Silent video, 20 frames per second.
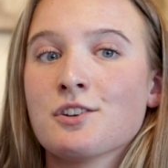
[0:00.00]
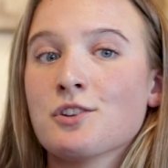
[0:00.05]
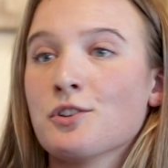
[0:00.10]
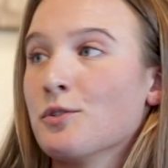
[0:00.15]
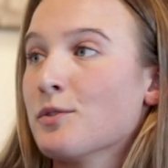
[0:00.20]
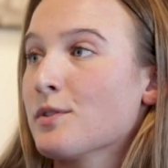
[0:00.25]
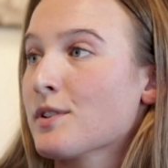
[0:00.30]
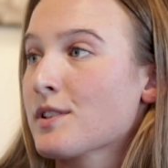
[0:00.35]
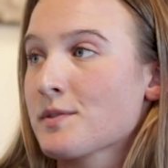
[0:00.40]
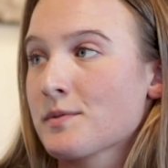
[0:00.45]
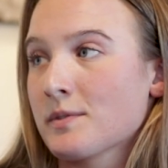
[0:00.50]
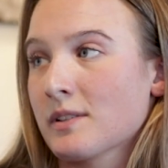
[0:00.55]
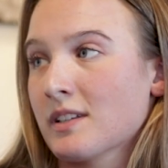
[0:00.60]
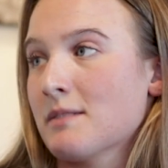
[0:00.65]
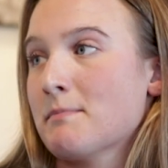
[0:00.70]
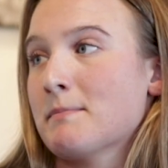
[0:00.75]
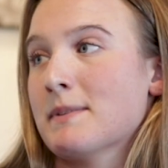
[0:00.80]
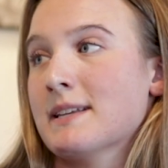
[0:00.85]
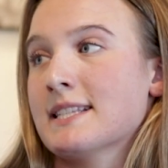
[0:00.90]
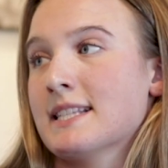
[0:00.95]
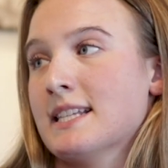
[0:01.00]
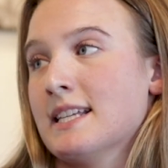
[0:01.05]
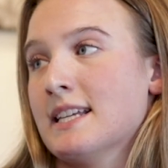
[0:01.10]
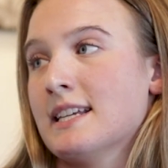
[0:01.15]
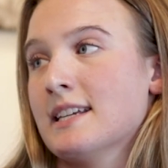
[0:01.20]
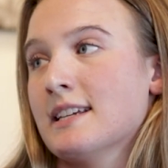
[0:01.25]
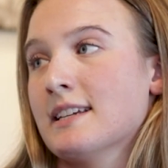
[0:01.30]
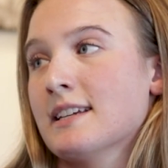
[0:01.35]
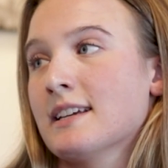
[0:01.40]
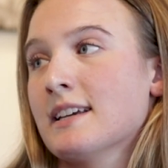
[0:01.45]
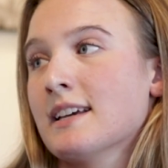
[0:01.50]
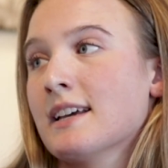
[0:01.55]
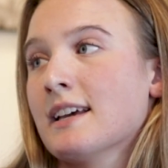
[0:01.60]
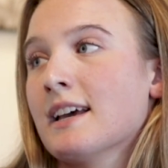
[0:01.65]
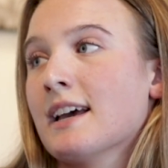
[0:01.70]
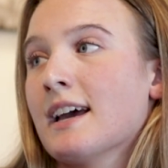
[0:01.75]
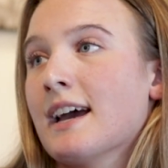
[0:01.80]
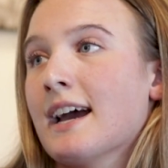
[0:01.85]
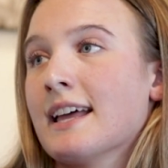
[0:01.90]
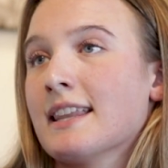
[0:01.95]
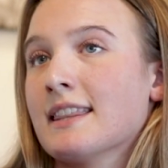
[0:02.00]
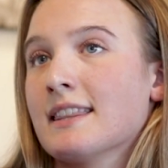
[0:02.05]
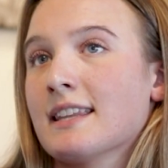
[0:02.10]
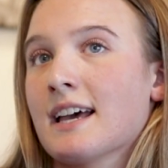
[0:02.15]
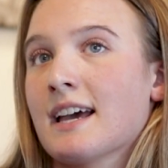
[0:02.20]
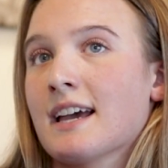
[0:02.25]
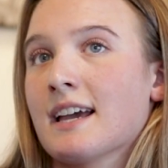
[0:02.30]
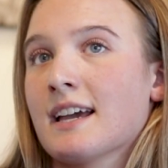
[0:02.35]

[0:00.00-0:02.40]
noon is really busy. And then